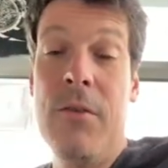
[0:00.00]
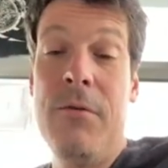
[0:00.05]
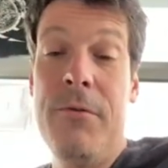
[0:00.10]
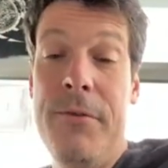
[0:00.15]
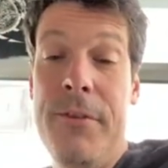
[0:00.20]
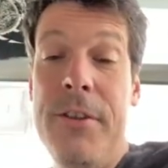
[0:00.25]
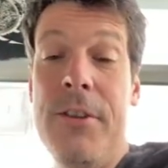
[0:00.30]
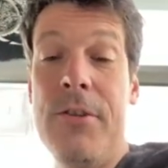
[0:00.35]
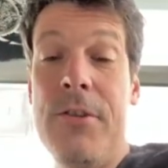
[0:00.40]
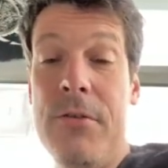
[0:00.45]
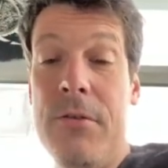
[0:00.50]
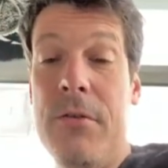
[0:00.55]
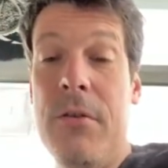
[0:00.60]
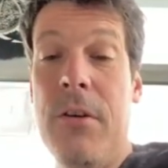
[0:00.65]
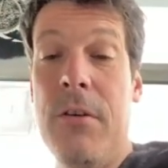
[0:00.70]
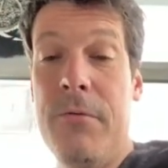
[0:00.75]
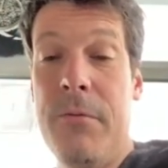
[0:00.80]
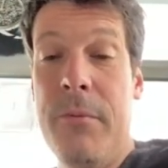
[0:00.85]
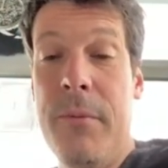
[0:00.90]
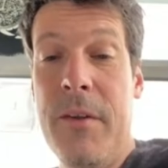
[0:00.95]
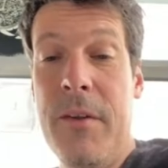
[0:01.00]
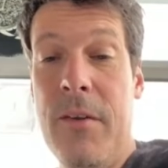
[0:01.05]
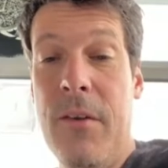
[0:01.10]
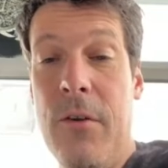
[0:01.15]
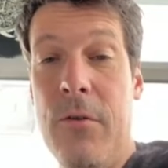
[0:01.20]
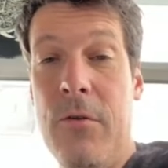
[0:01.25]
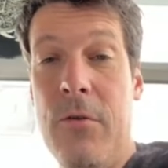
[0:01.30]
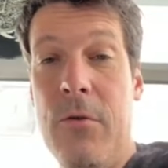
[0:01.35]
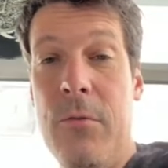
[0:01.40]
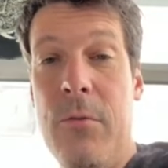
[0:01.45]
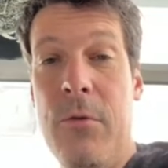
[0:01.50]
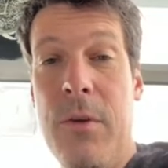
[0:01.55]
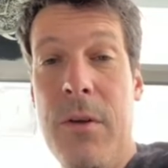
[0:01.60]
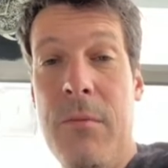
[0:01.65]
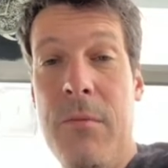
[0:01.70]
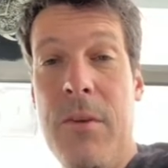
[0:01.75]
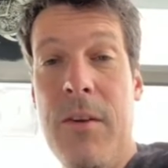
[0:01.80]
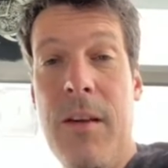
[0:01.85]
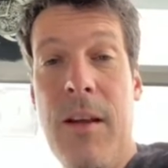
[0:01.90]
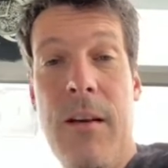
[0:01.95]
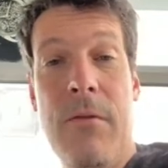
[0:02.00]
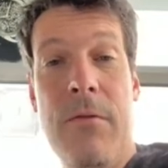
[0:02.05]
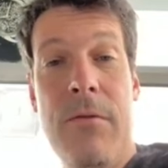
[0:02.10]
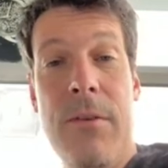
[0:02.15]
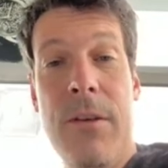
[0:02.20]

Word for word: vision of Mr. Dubuis himself.